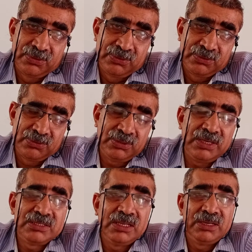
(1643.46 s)
So that
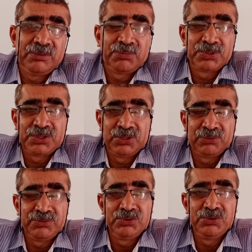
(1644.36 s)
is a procedure
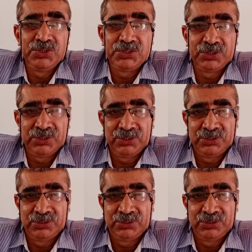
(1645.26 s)
of judiciary.